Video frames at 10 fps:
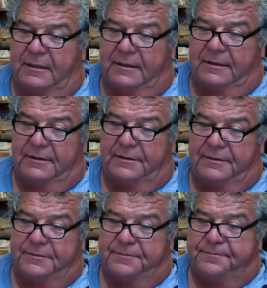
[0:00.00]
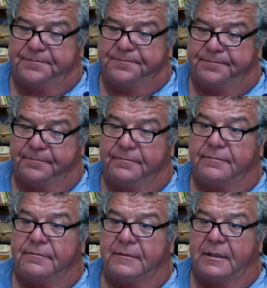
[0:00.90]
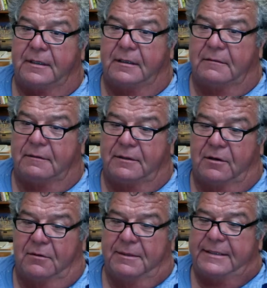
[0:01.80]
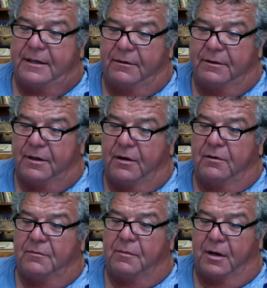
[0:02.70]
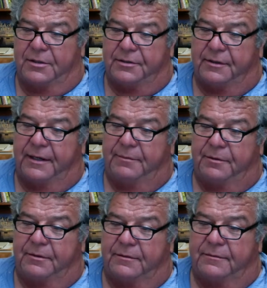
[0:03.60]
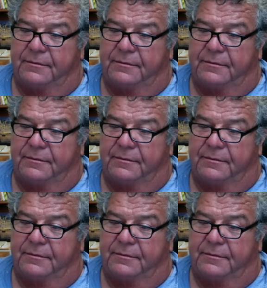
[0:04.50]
We normally don't go in March or April.